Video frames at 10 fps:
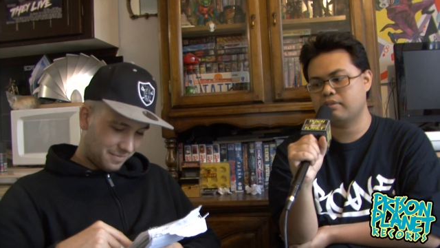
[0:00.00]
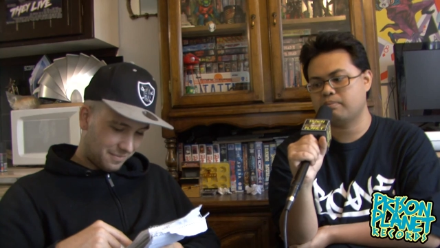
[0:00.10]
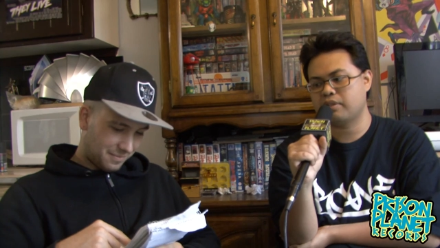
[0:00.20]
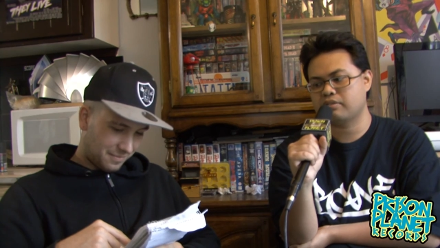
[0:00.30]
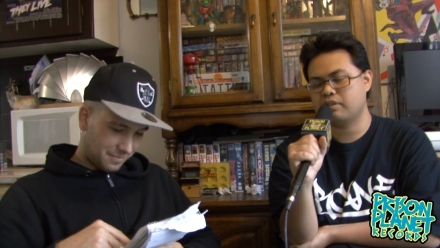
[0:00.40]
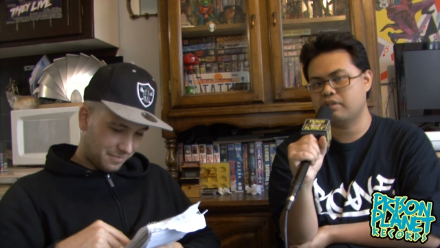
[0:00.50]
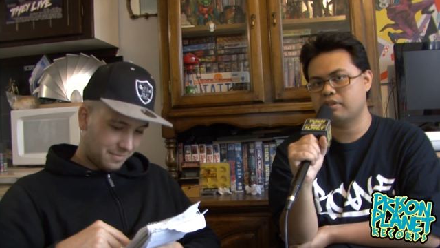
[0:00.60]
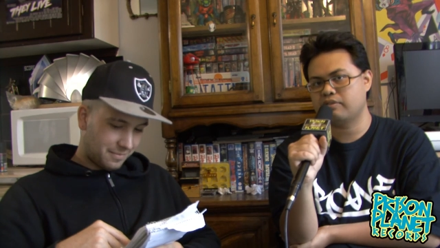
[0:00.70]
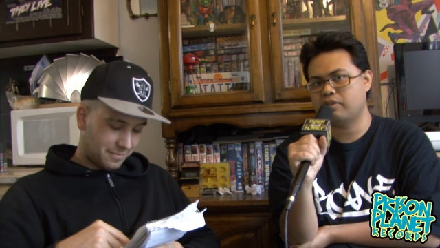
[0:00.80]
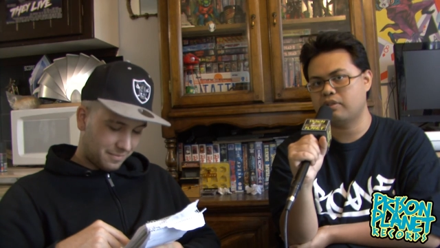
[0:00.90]

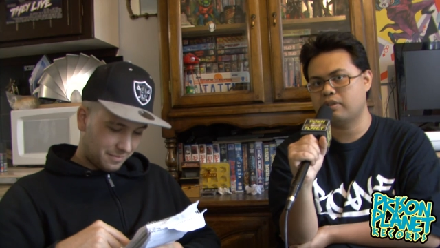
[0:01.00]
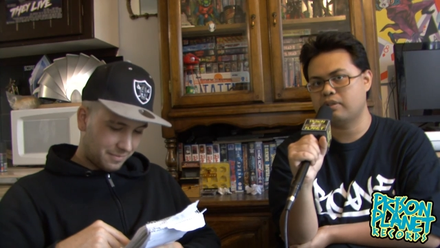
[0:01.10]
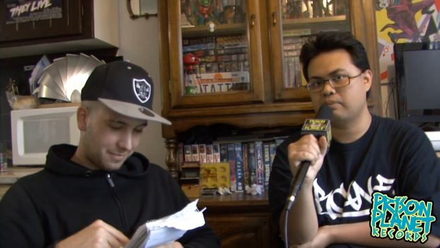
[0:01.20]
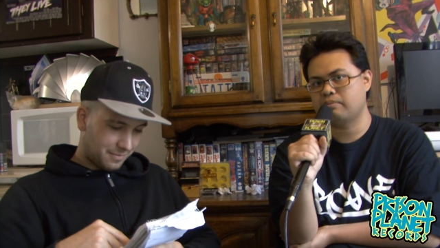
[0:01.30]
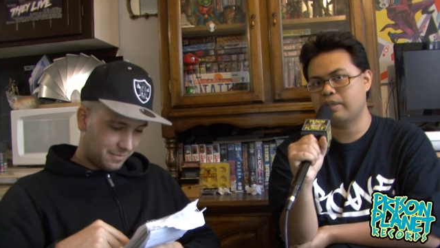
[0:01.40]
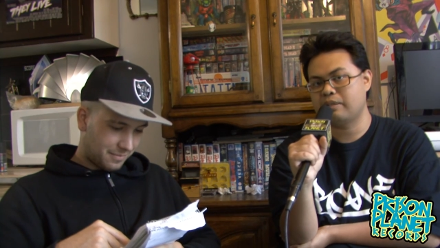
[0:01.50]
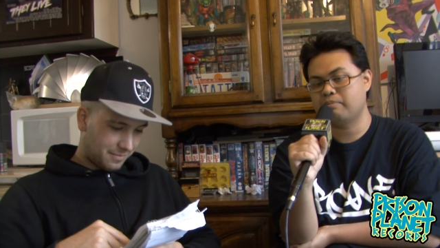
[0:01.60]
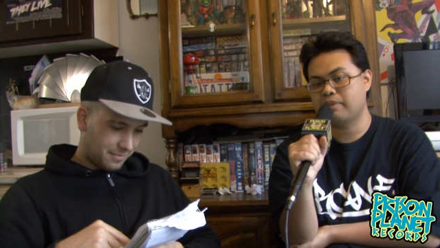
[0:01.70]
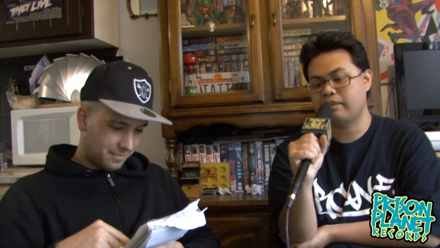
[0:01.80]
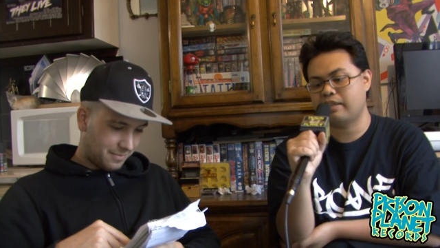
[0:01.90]
Speaker 1: prosecuted for
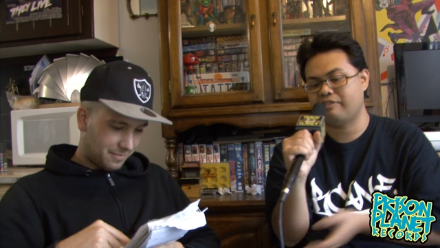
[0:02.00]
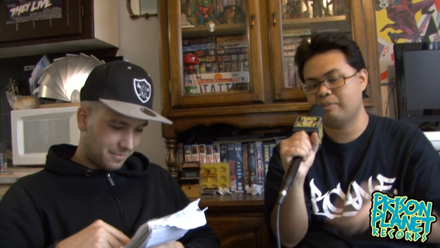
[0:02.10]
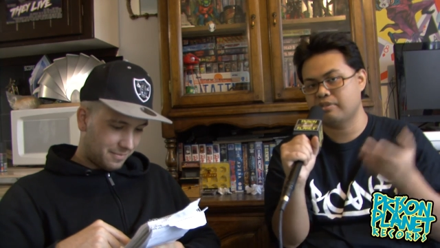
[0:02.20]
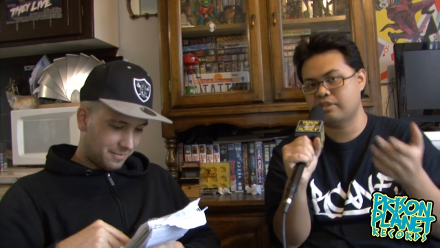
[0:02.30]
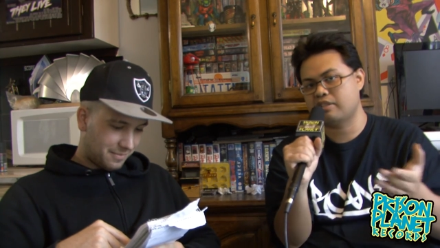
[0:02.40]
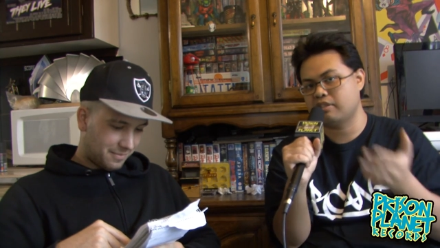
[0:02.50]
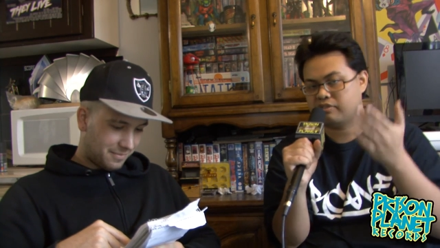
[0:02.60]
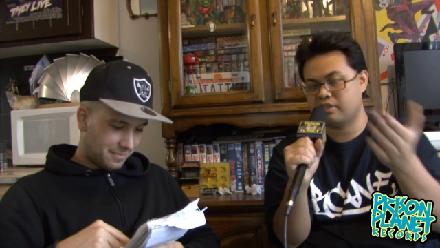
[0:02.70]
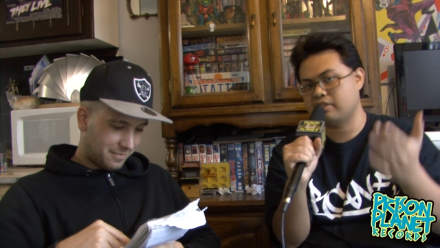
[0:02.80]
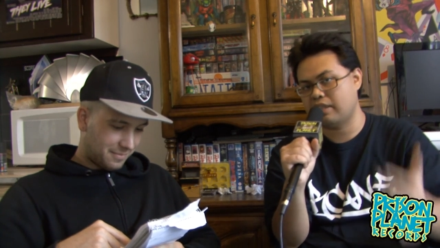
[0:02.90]
having possession
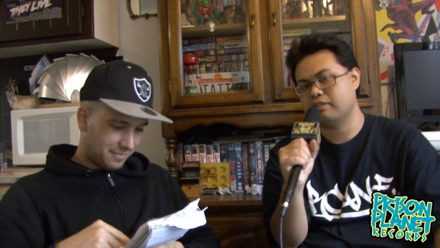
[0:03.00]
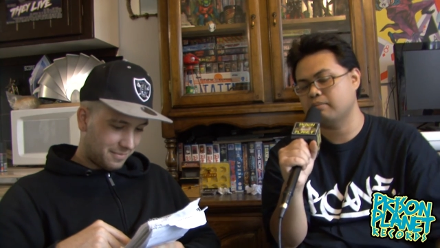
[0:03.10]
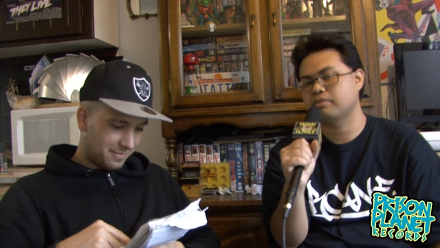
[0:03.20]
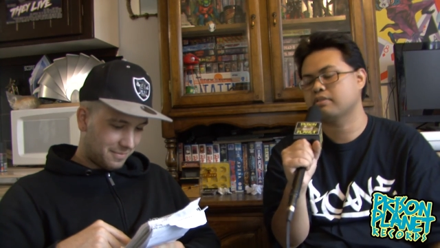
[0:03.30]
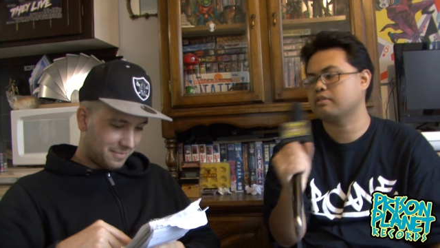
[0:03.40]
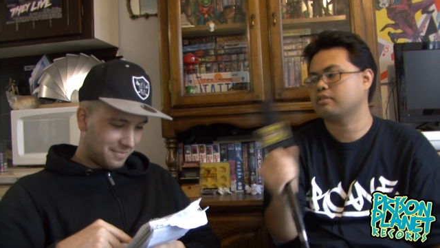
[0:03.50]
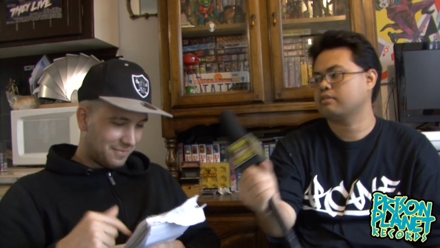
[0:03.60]
of such items